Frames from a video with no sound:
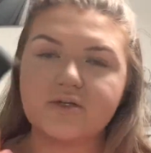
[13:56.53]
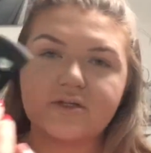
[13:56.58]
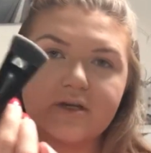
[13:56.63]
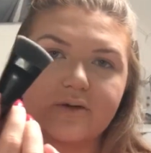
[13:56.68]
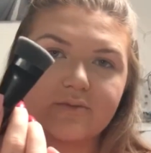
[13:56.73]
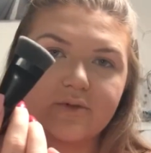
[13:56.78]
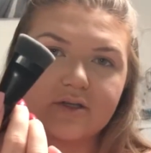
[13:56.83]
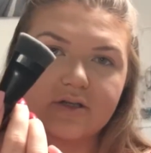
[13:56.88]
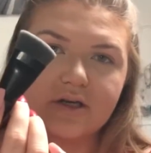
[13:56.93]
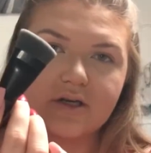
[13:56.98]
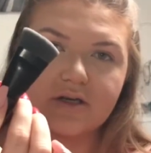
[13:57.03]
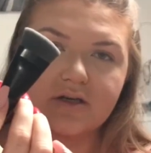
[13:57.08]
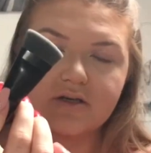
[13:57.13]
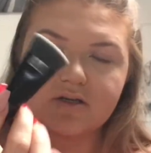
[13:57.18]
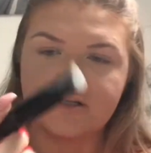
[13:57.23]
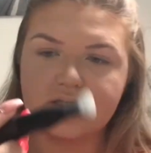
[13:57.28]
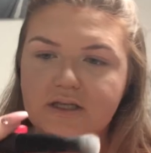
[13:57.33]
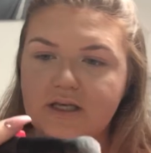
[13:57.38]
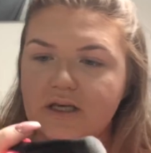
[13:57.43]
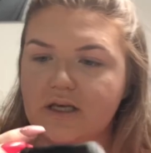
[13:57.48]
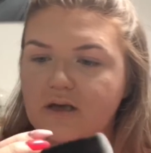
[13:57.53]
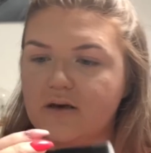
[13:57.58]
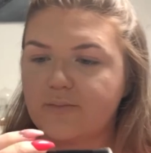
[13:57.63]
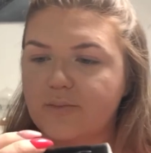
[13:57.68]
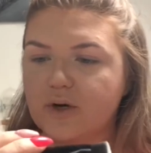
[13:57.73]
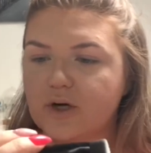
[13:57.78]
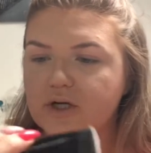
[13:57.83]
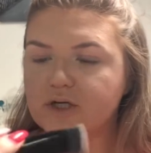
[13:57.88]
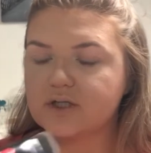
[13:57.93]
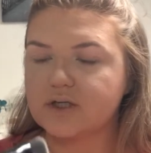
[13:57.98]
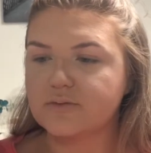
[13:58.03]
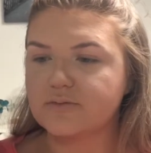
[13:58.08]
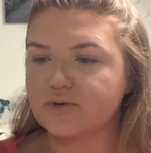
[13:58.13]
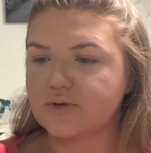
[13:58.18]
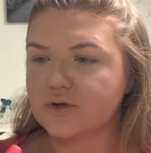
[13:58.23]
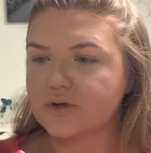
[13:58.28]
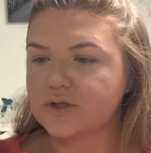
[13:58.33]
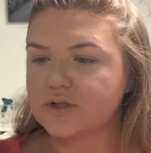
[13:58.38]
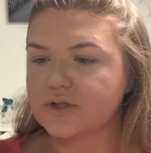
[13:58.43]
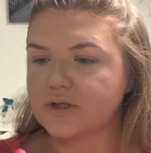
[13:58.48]
so I'm just going to use the Body Shop
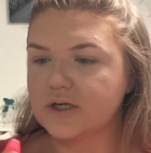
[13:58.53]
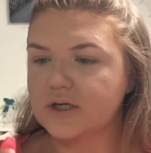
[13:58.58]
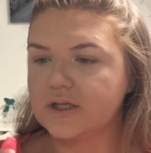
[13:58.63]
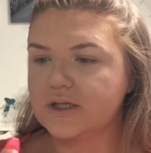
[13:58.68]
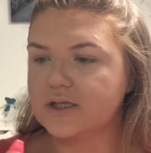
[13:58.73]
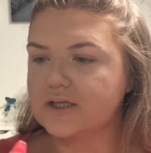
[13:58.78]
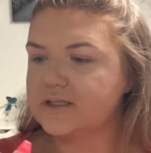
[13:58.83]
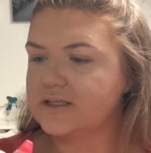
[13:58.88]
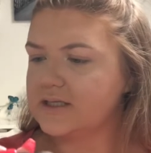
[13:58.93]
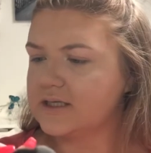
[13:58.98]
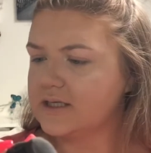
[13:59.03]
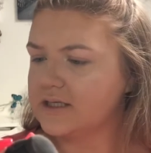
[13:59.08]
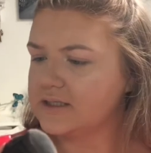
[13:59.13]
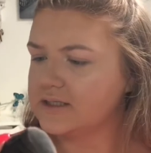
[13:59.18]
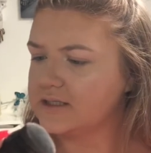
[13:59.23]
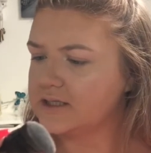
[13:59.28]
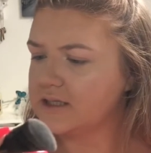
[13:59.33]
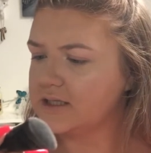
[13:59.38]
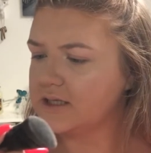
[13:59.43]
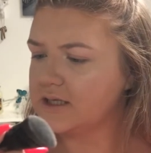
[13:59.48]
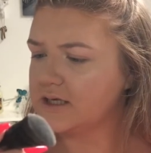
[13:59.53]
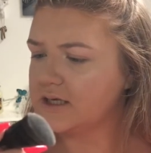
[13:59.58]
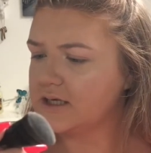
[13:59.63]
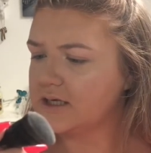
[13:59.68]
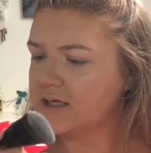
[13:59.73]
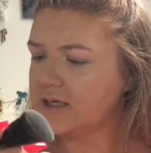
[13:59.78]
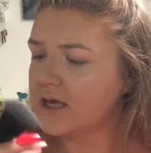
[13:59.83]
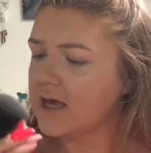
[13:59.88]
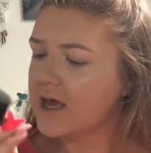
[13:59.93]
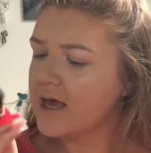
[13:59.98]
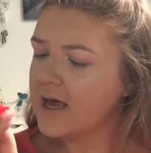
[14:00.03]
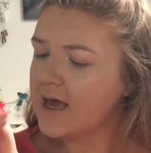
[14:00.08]
brush, and this is the